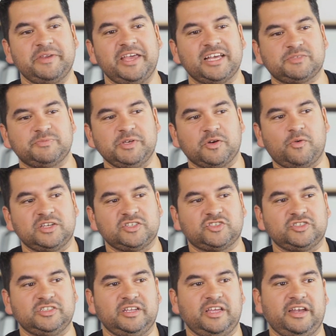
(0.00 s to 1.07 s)
asks me a
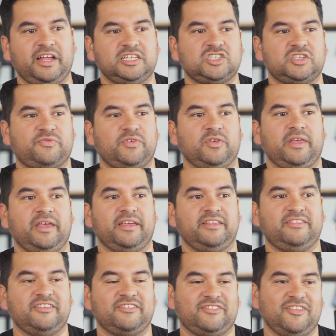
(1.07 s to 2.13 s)
question and I just feel like it
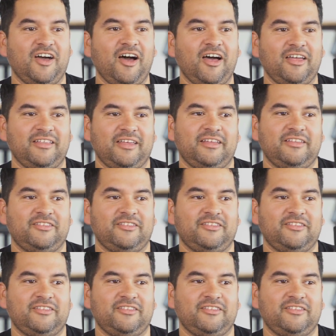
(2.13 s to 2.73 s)
does not